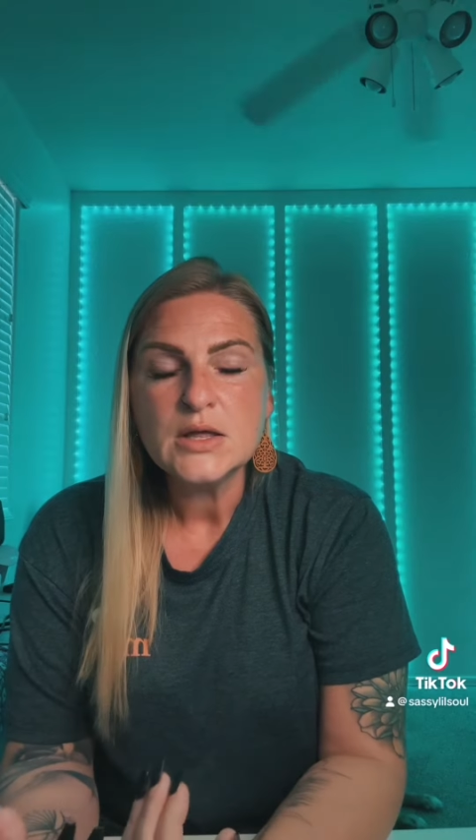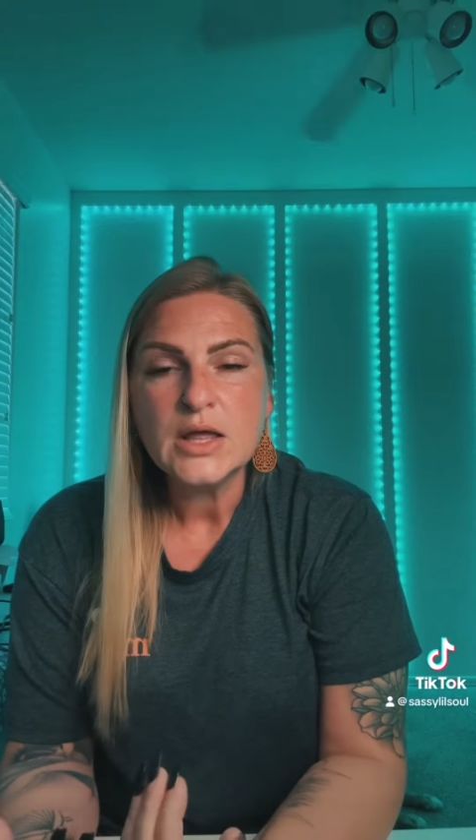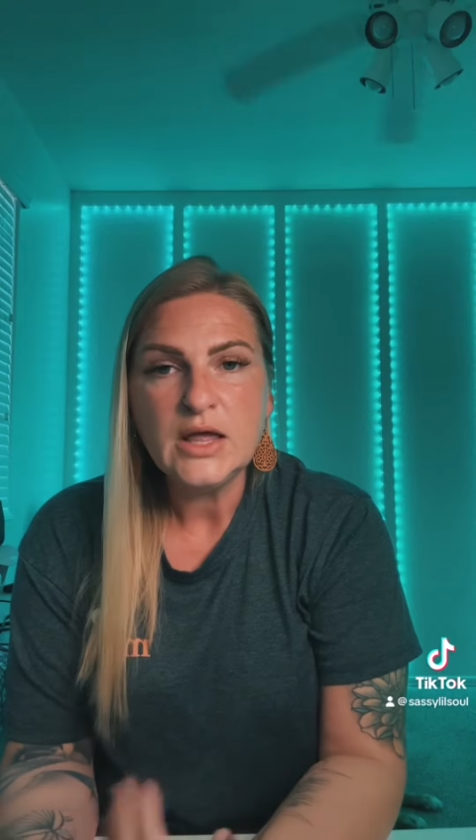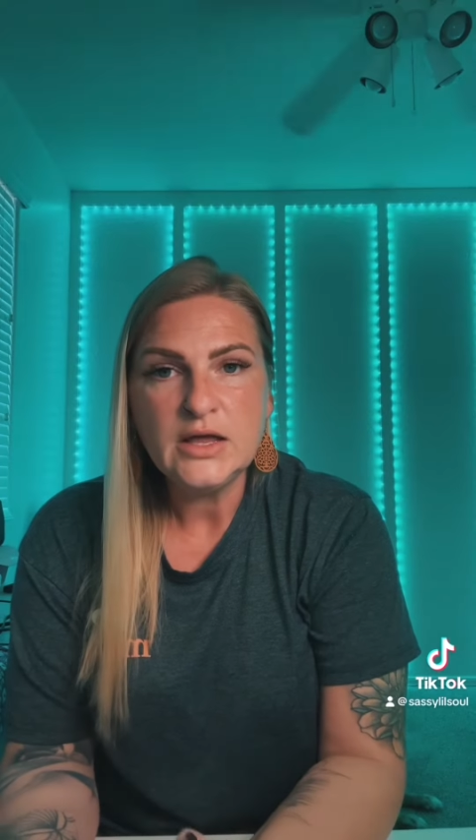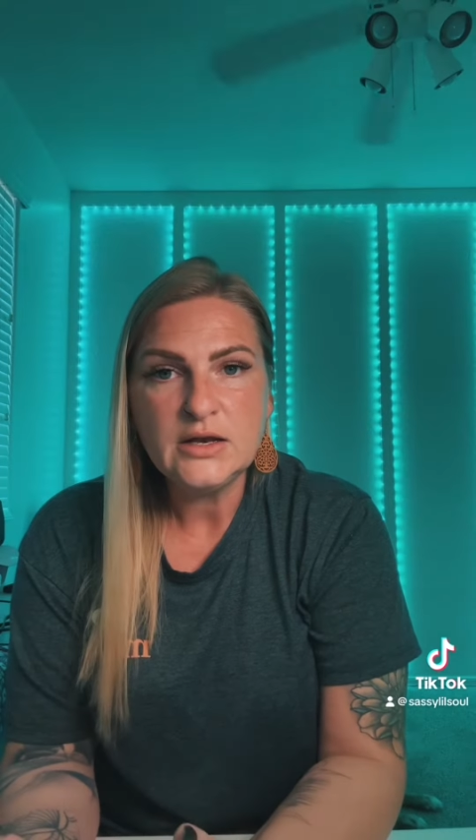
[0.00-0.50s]

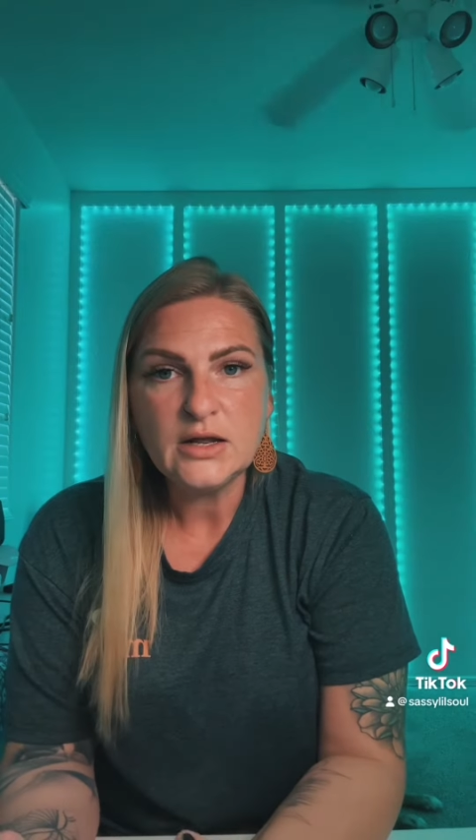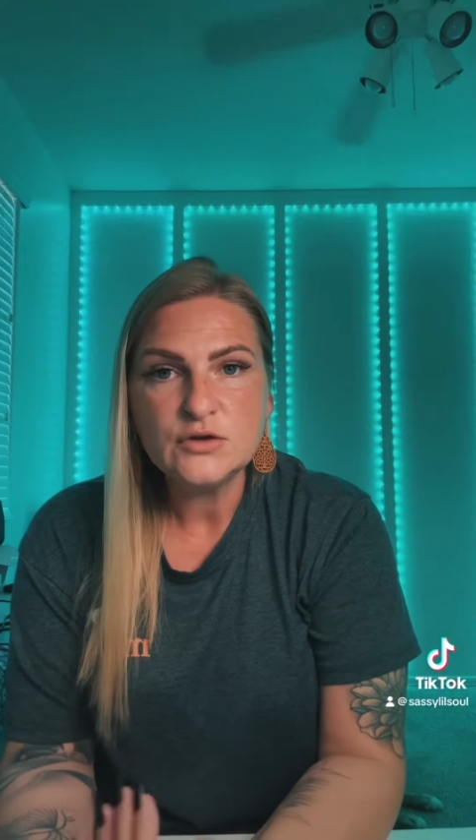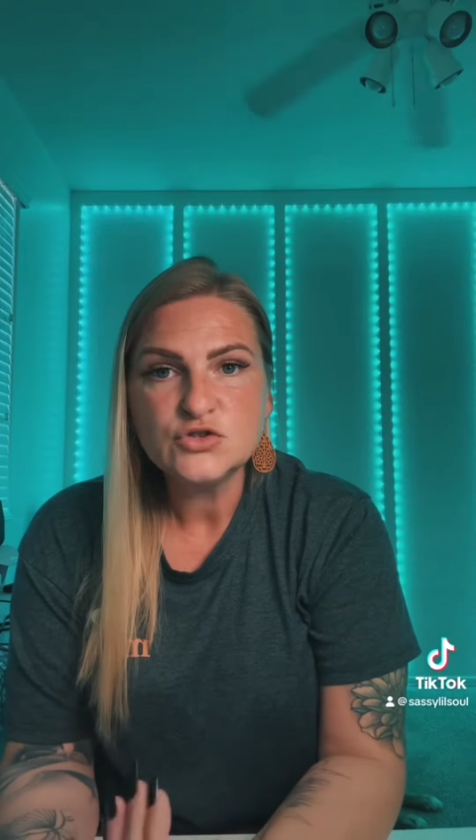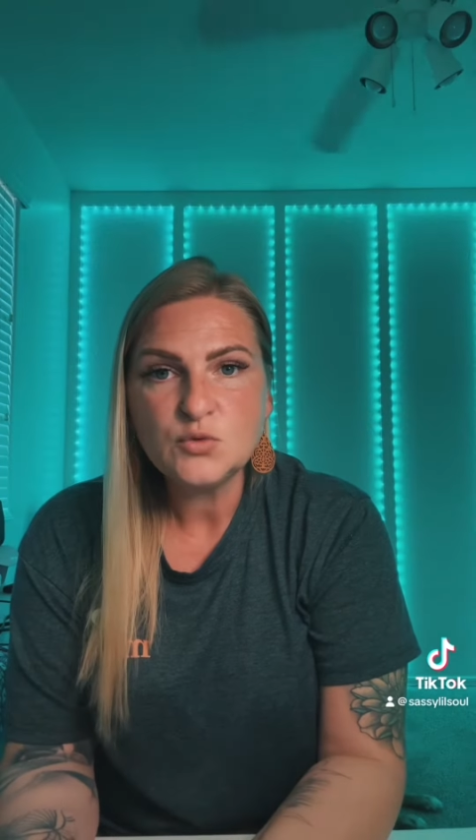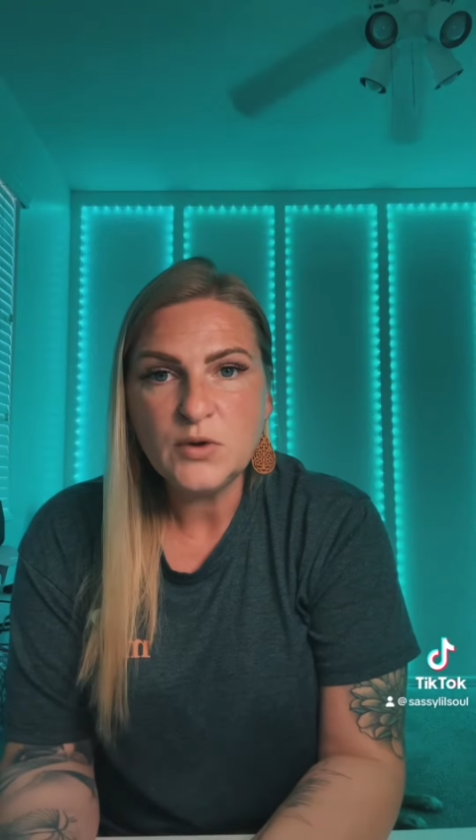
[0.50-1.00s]
In
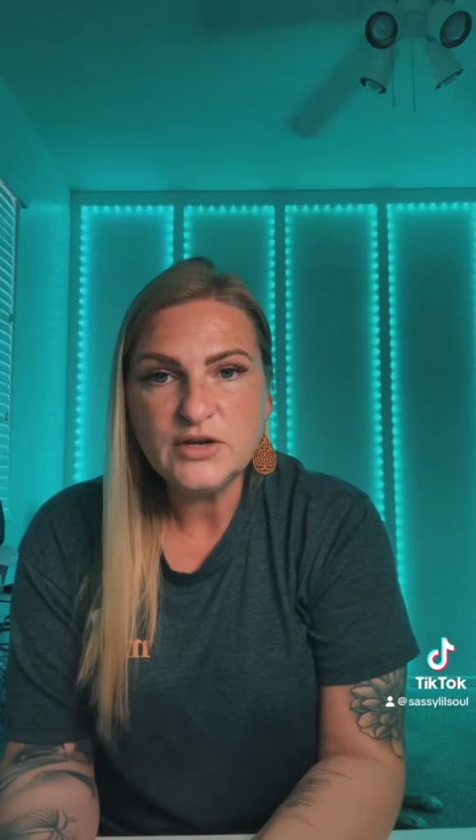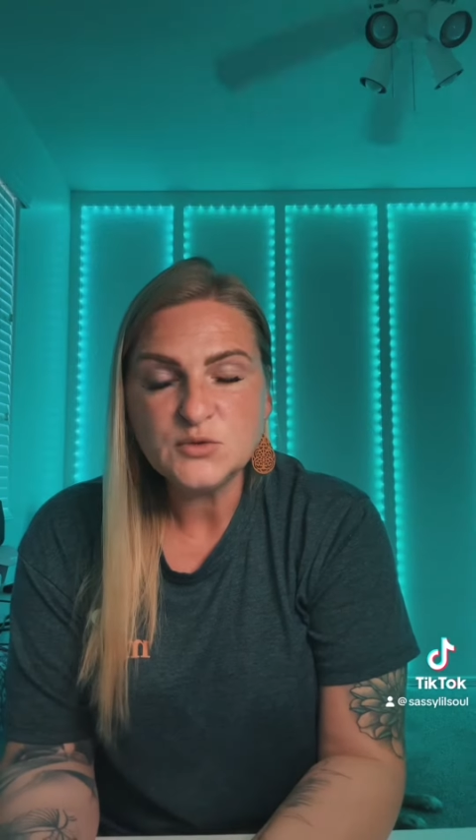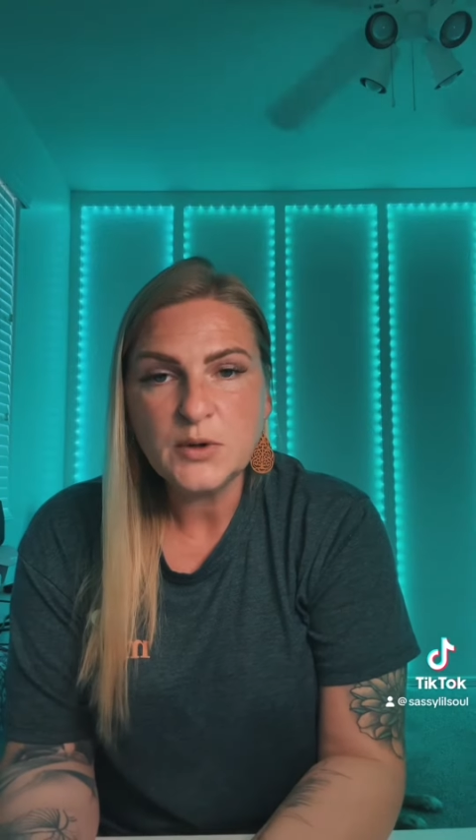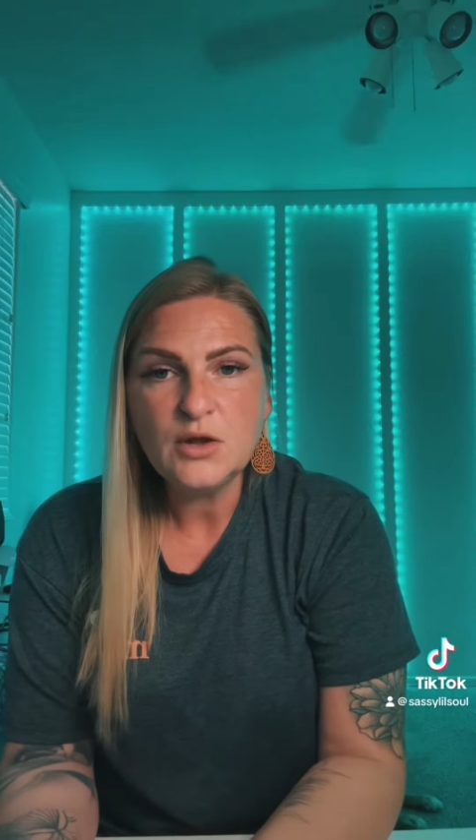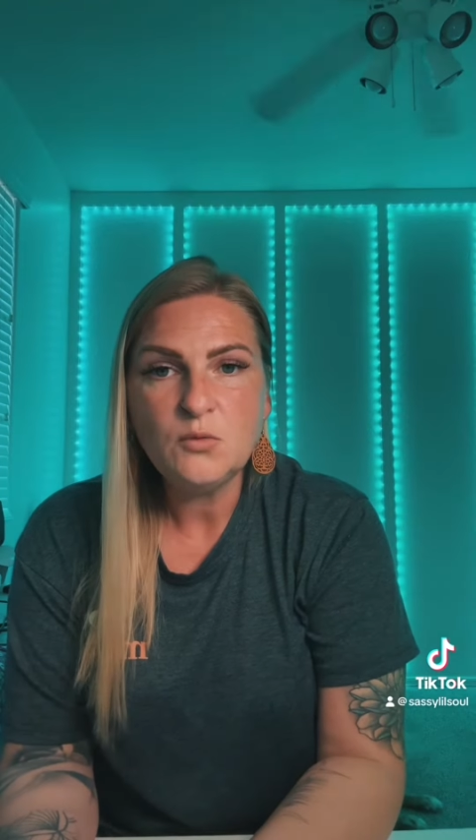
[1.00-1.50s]

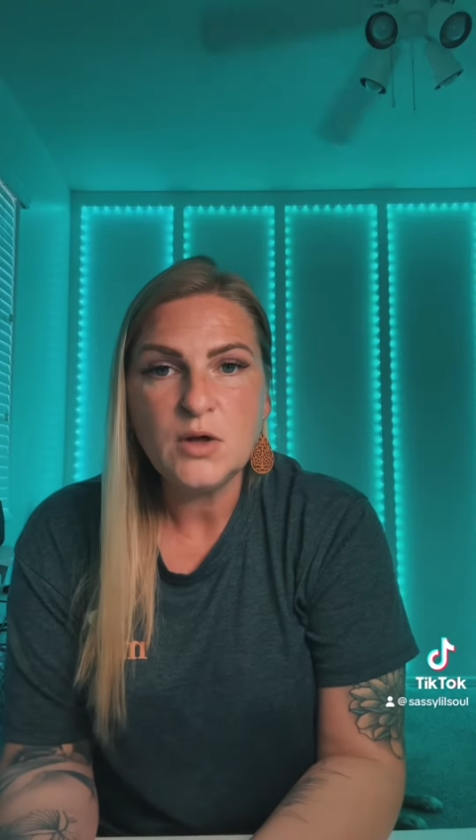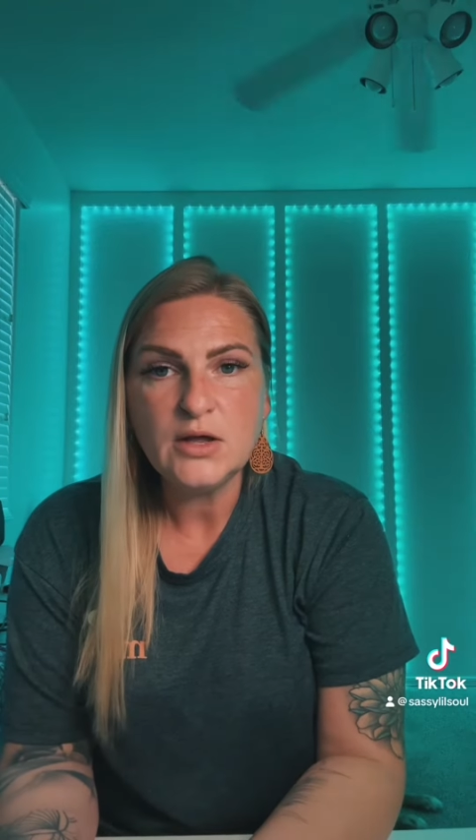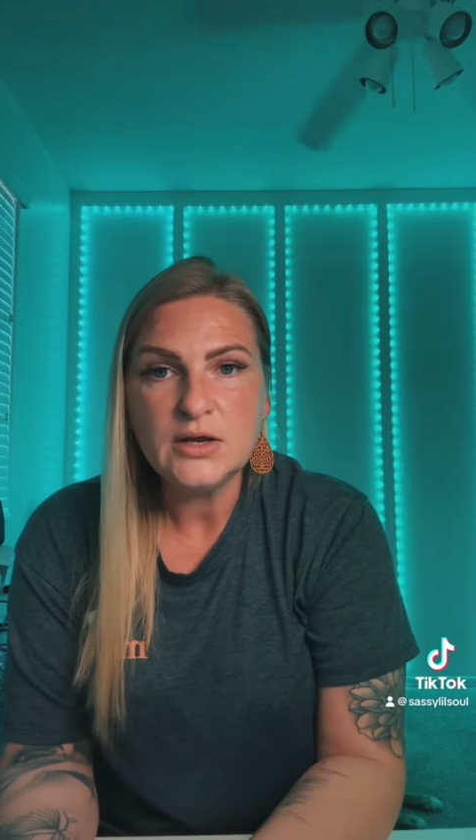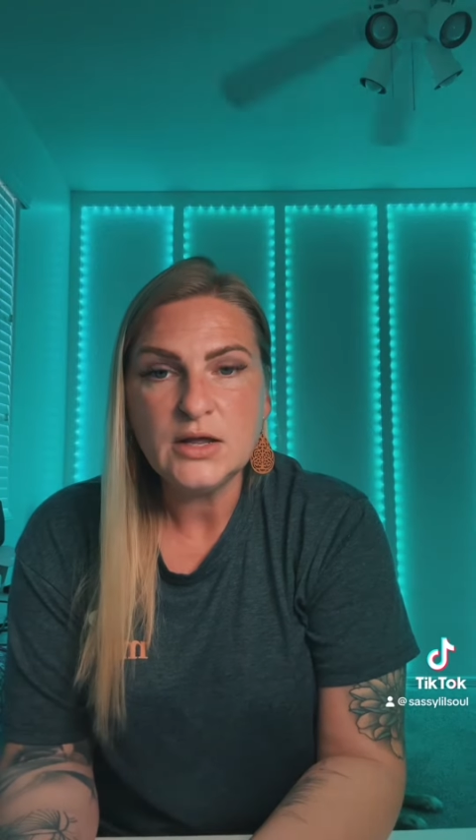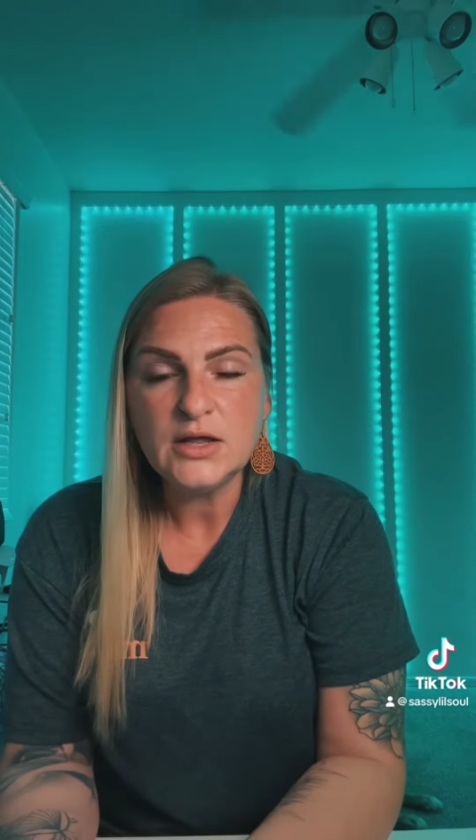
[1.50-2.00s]
2021,